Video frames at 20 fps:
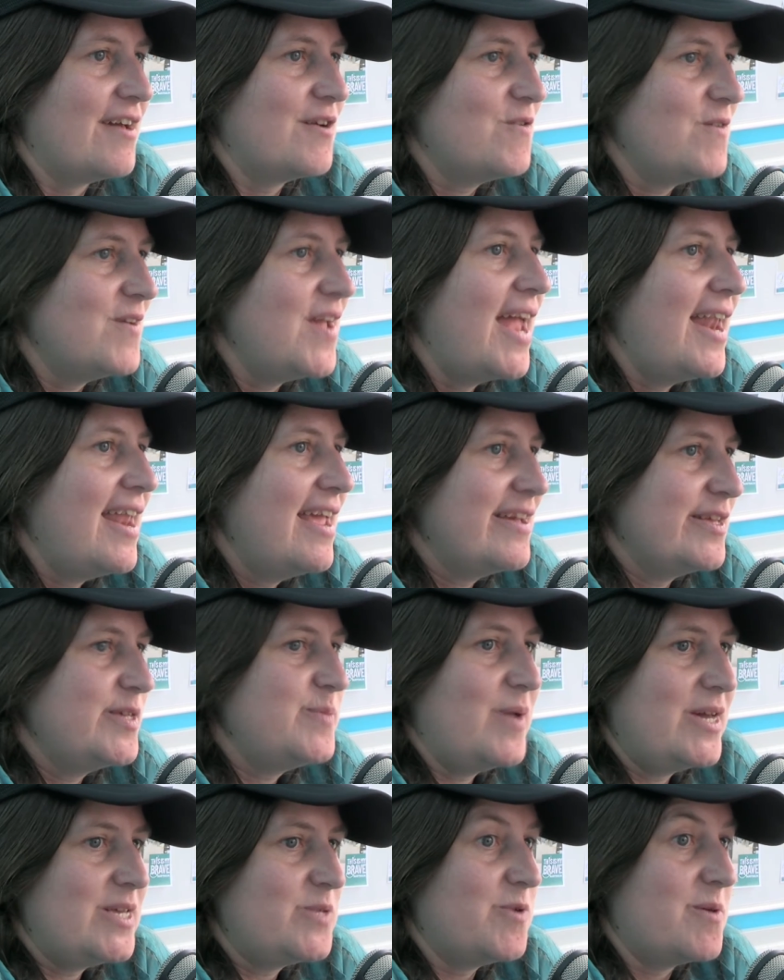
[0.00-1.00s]
creating a
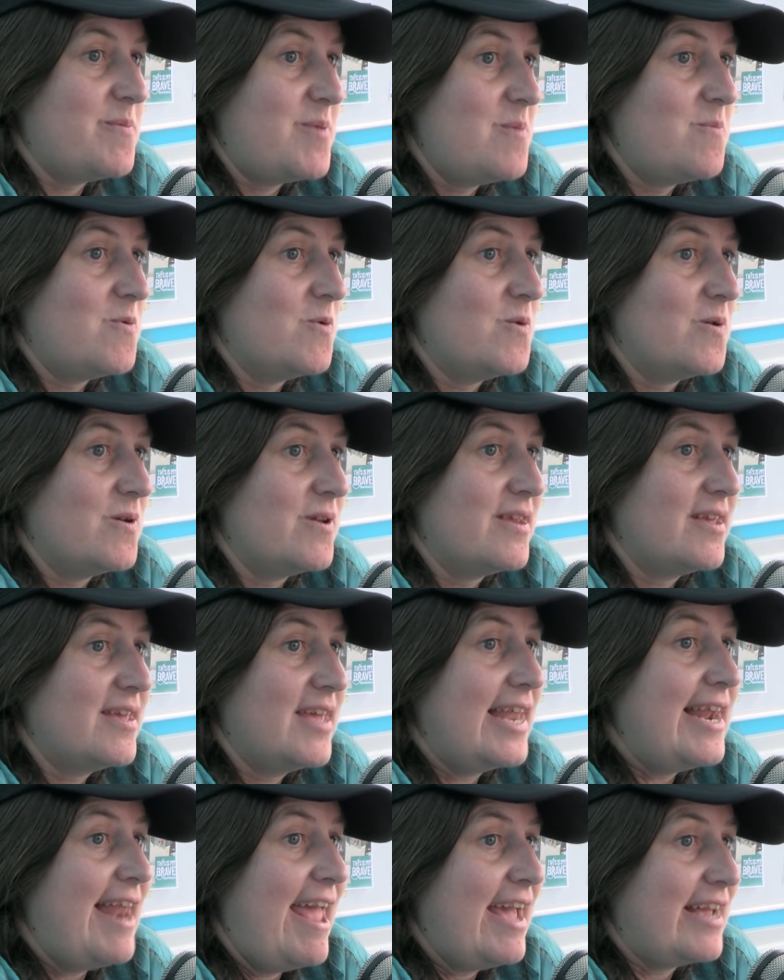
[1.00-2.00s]
space where people could
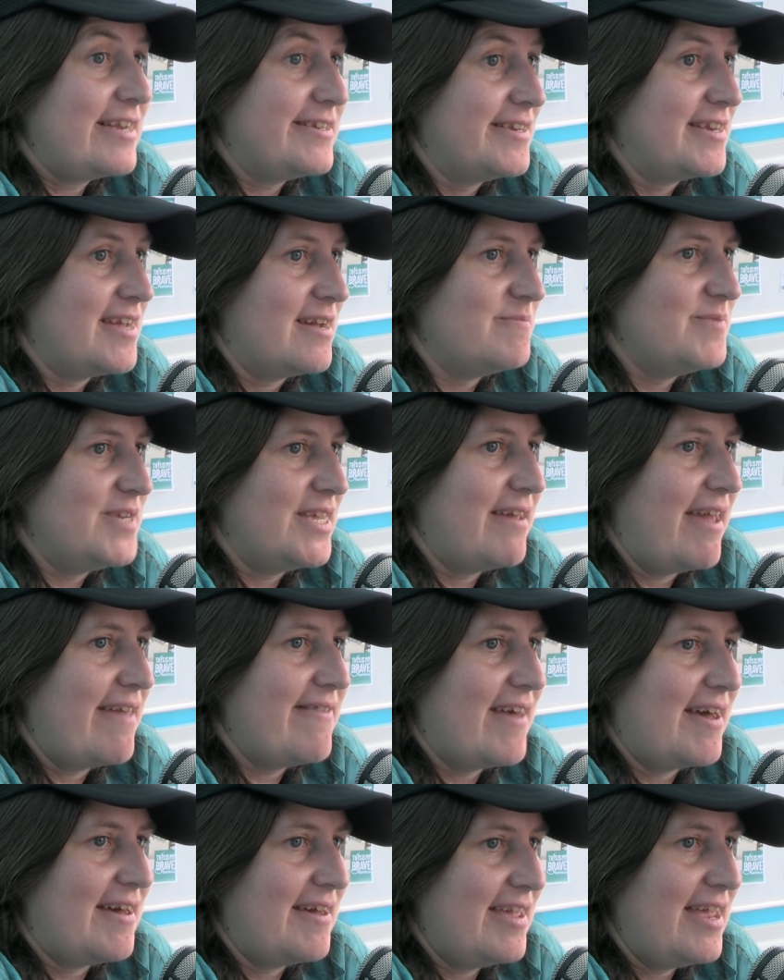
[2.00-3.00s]
connect and come
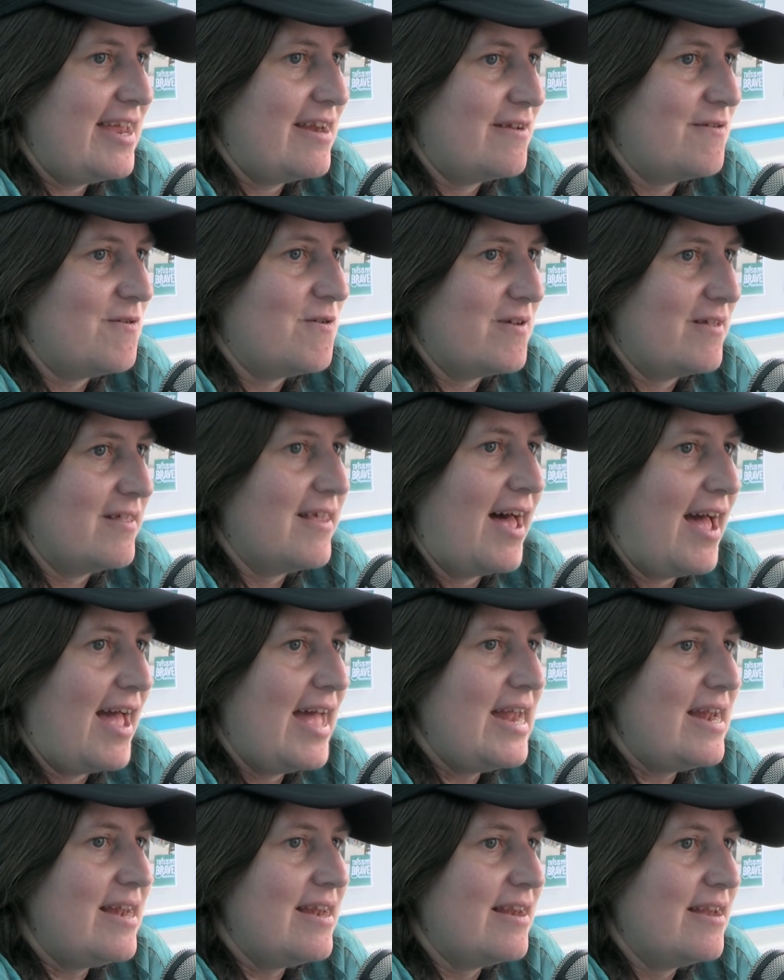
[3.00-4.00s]
together in an
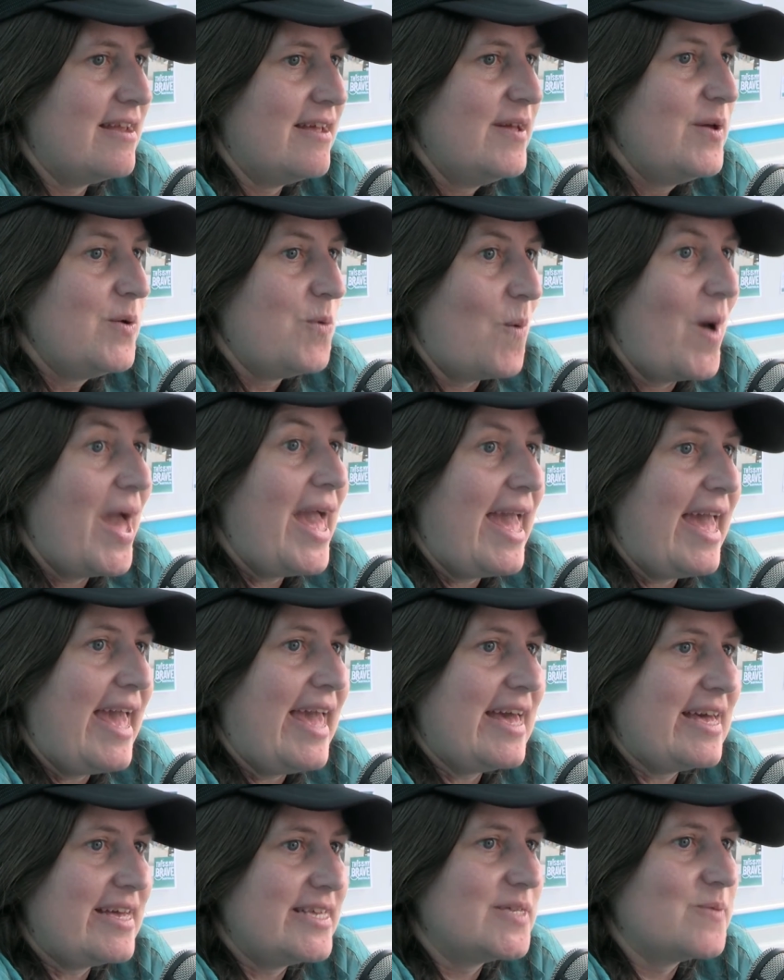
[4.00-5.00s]
online
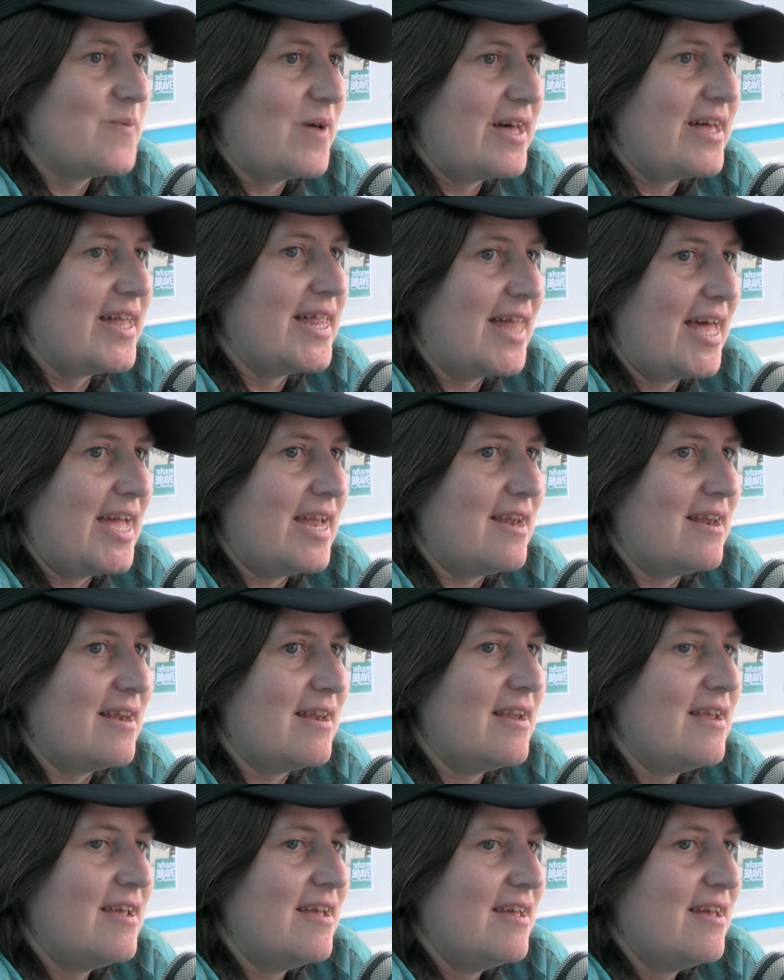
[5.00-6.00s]
way as well,
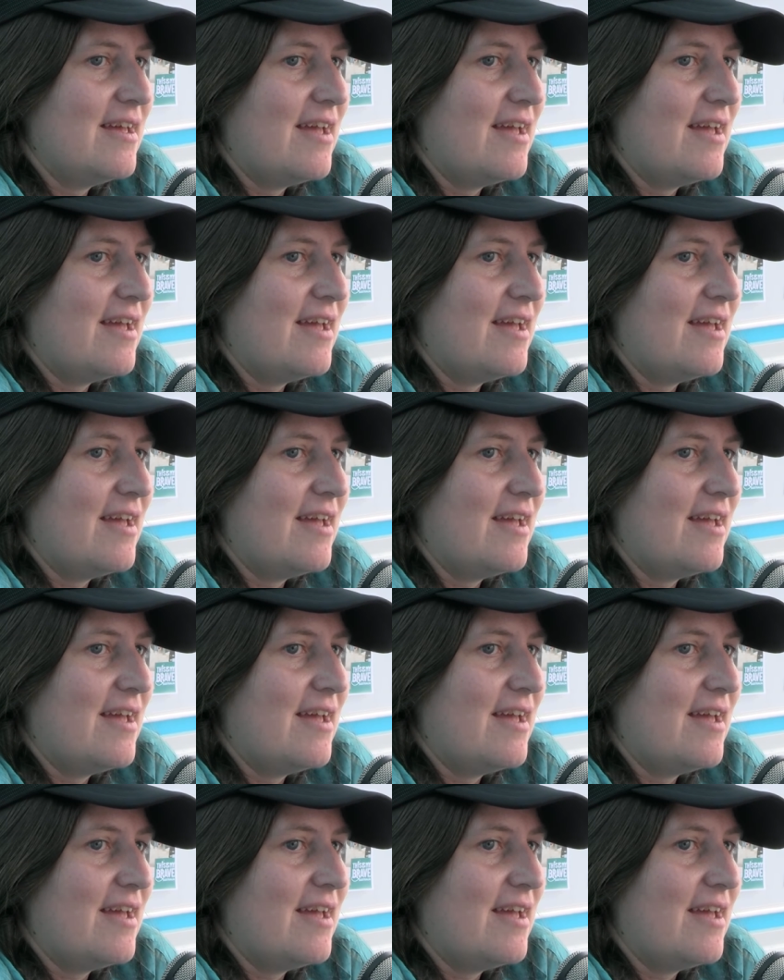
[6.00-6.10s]
and